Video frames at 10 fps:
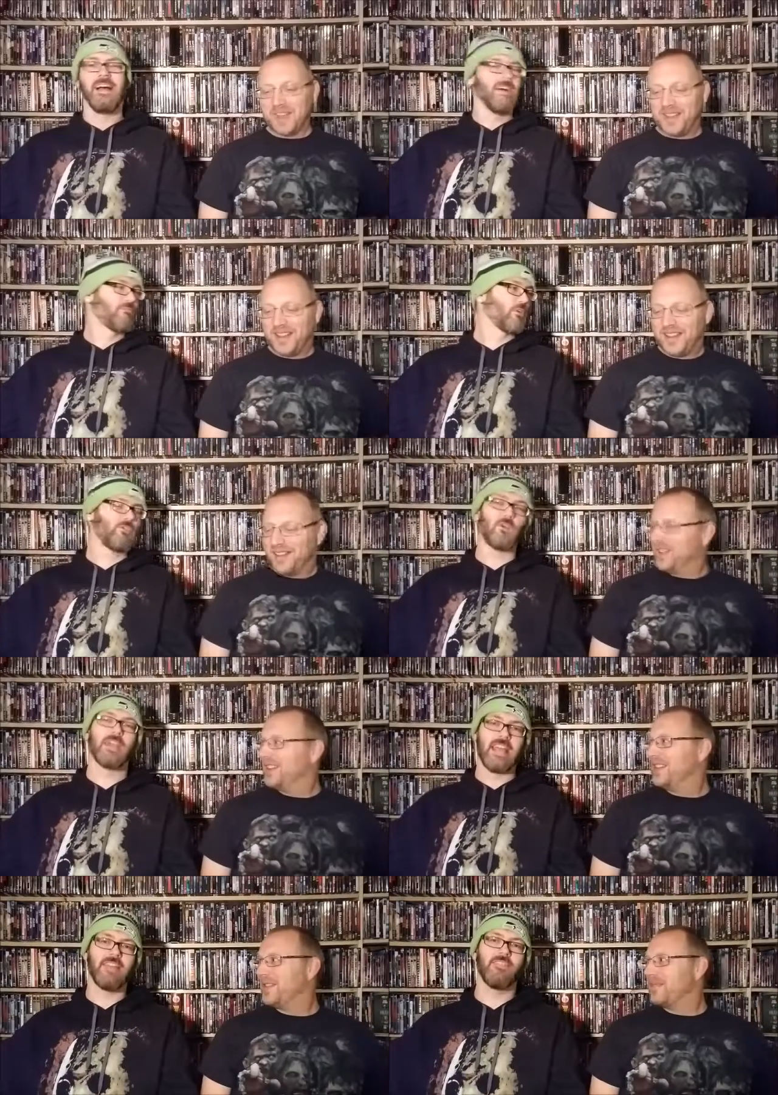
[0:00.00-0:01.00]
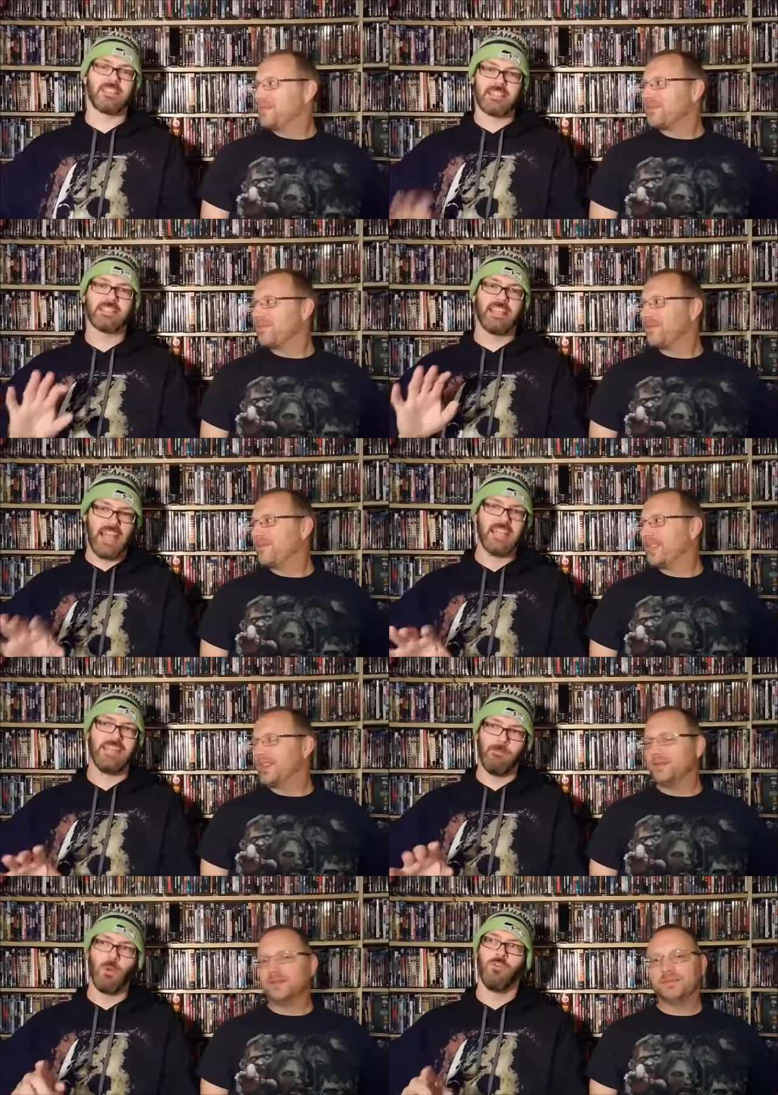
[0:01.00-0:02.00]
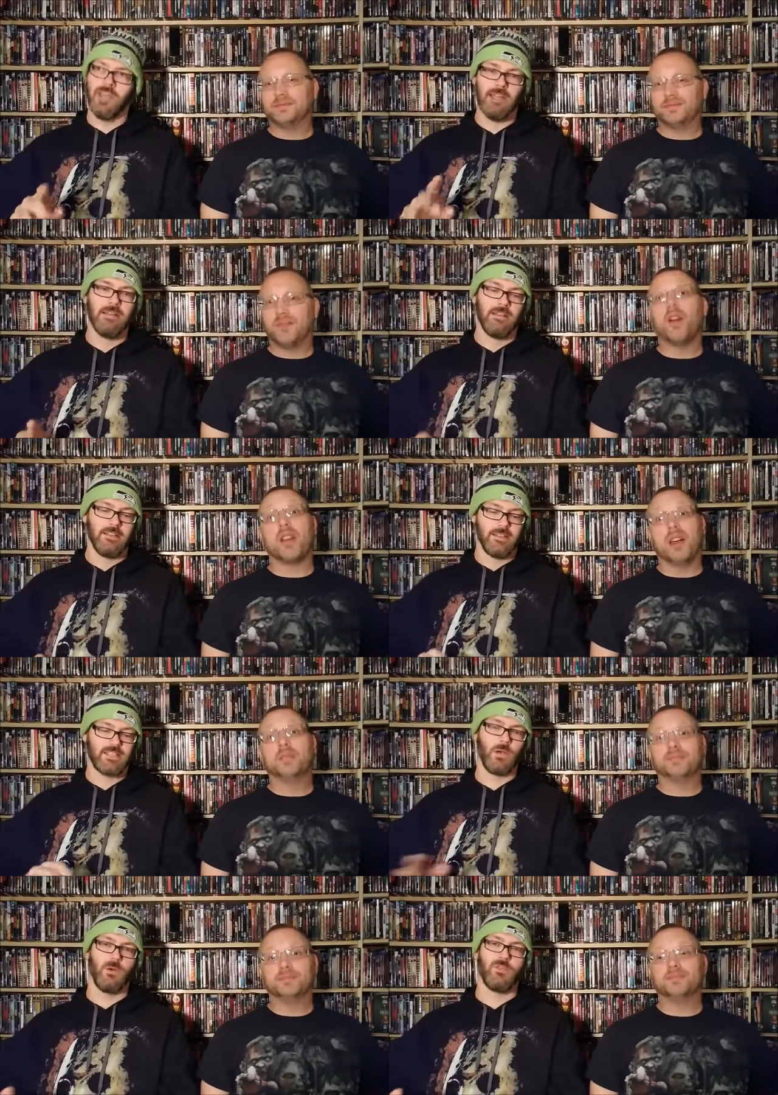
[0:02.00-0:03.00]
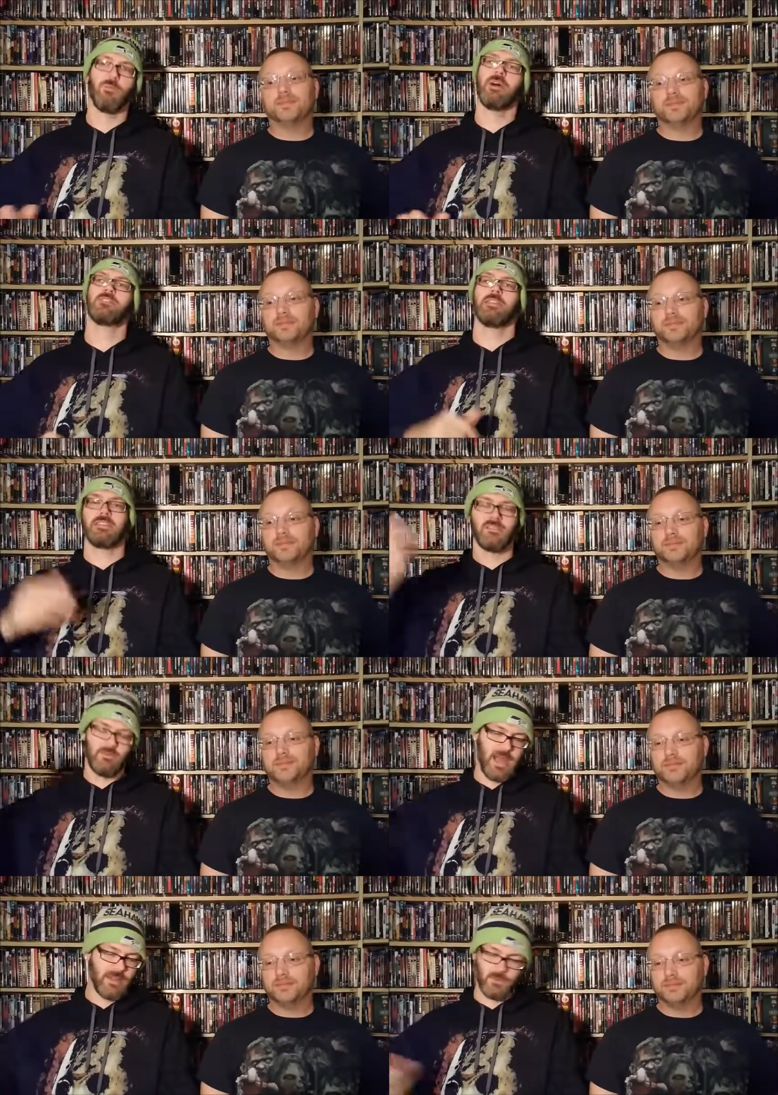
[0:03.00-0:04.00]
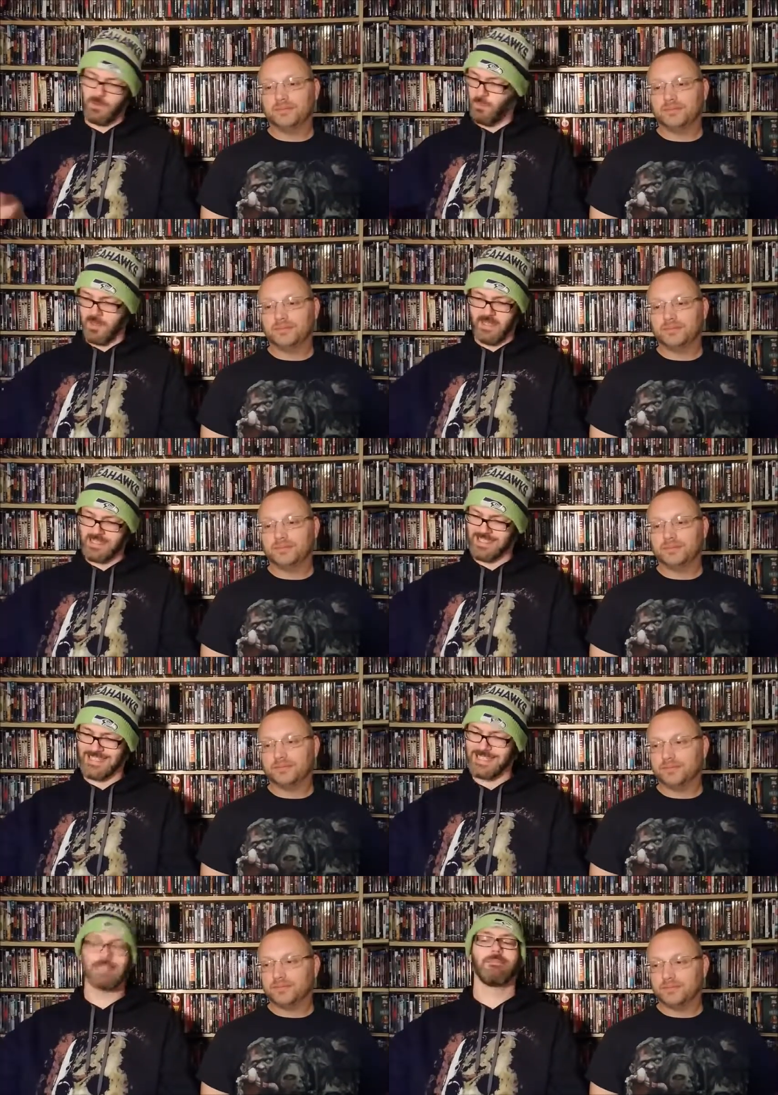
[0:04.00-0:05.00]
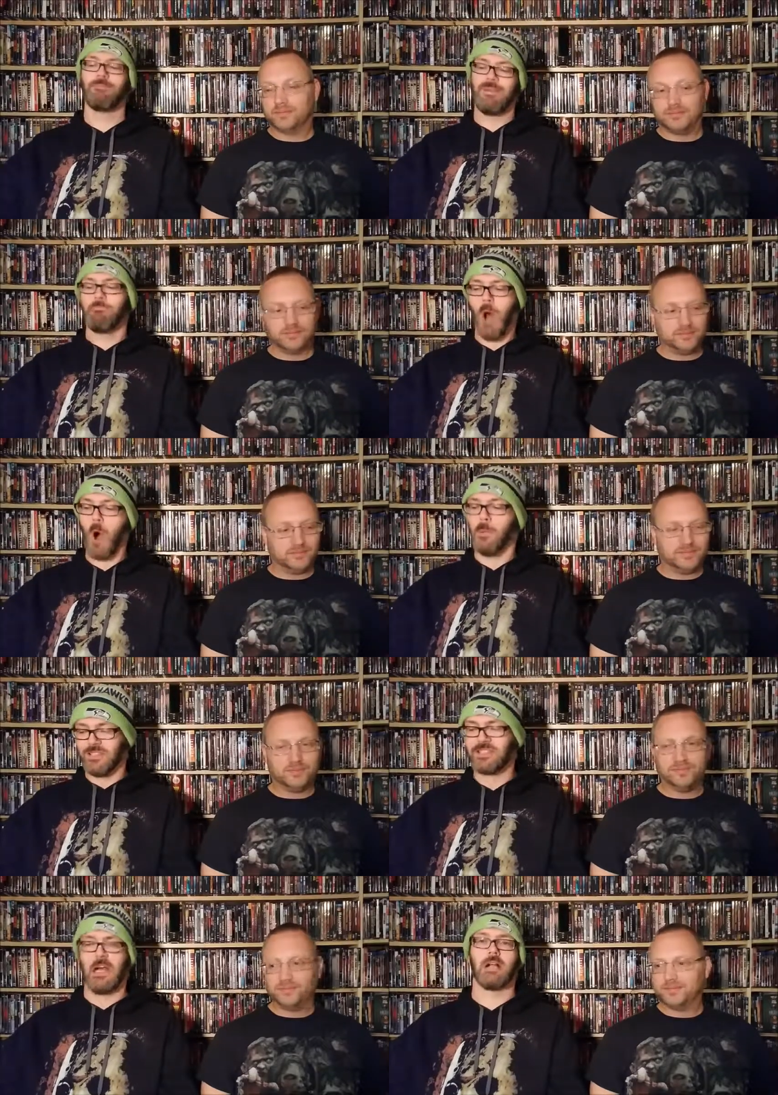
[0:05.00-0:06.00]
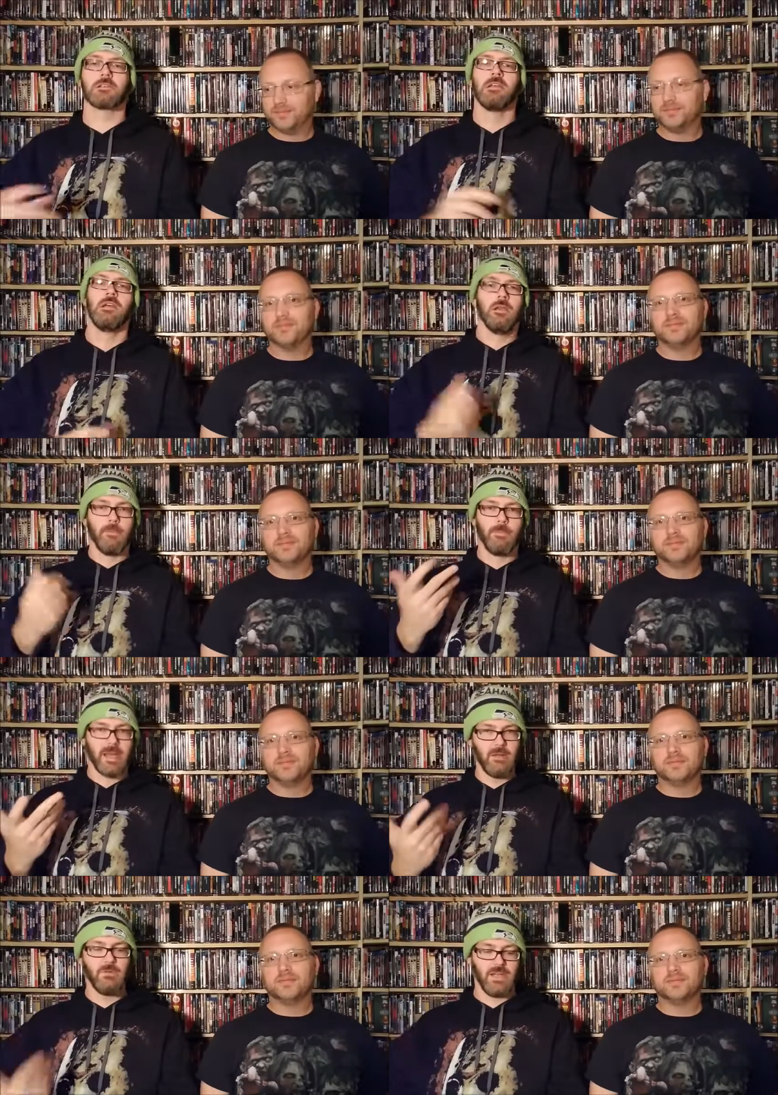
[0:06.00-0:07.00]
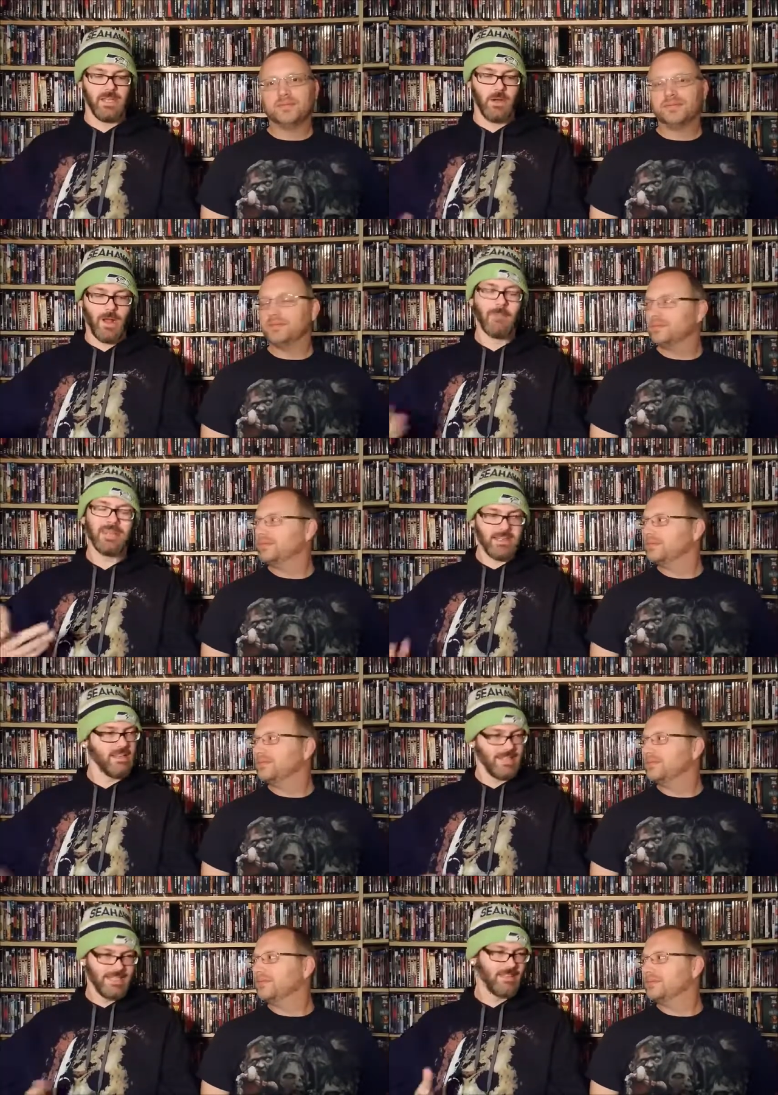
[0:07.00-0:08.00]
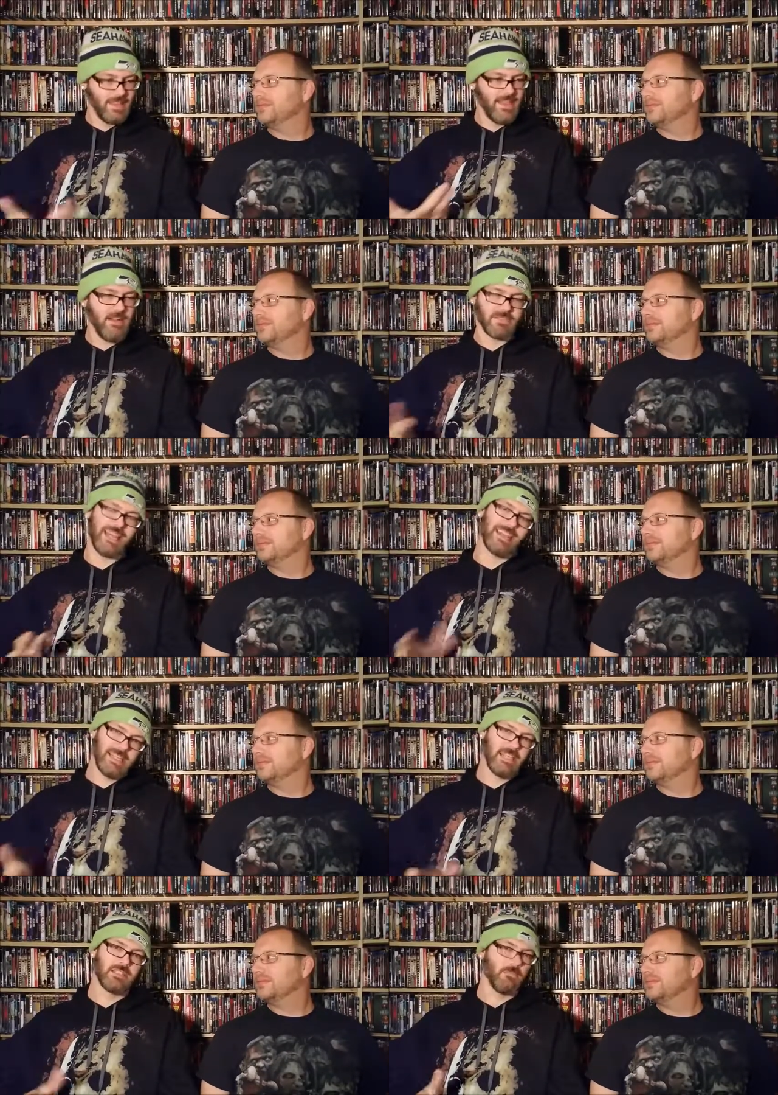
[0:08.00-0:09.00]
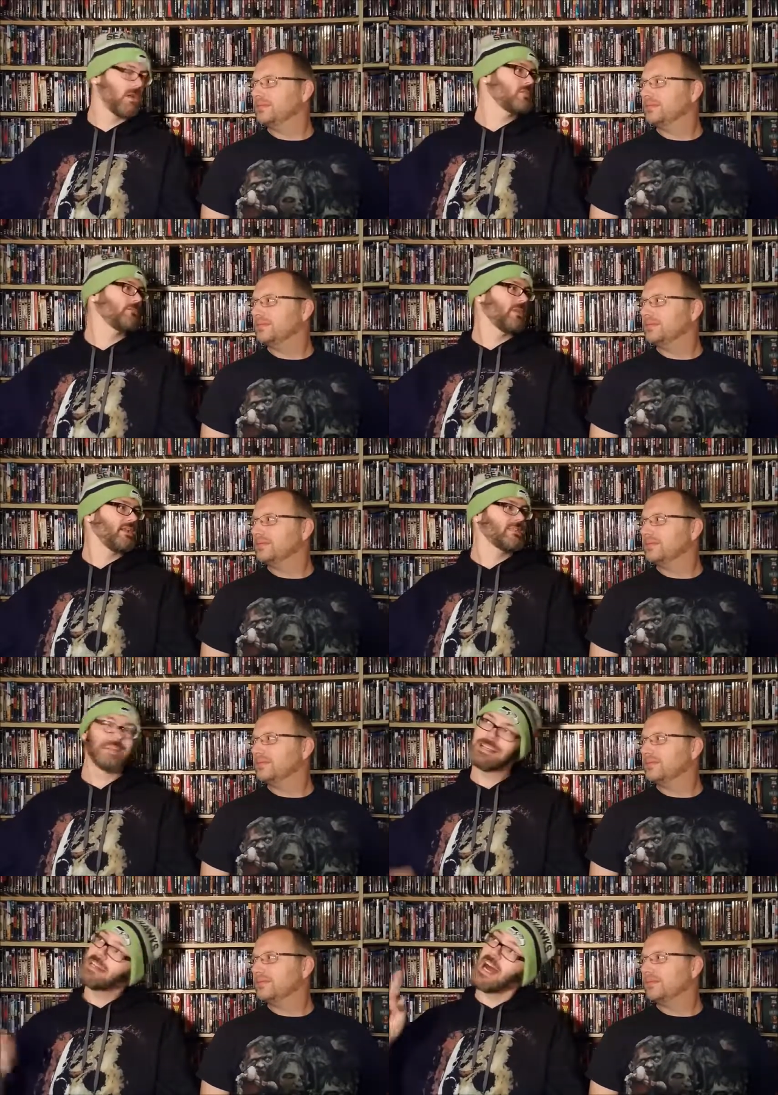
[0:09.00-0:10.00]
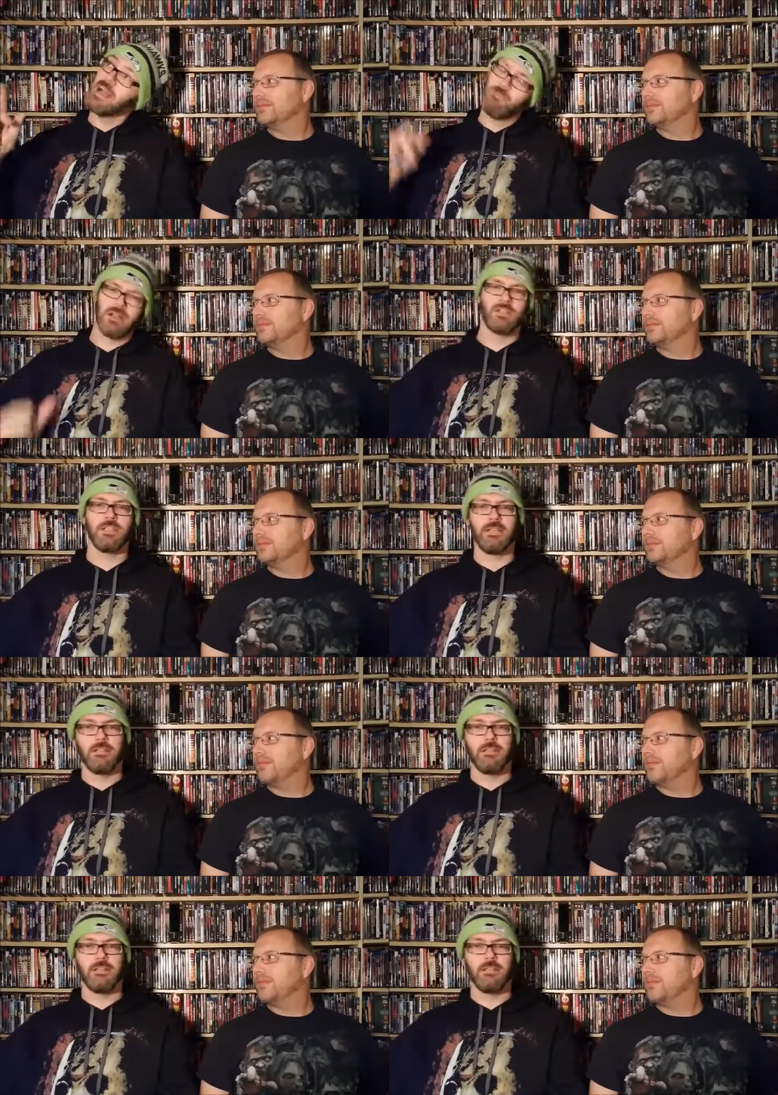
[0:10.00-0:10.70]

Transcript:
Speaker 1: for for an it, this is an indie movie. Oh yeah. So the budget is I don't know what it is because IMDb Mobile sucks, but it you know I mean they obviously had a decent budget, but it's not high budget.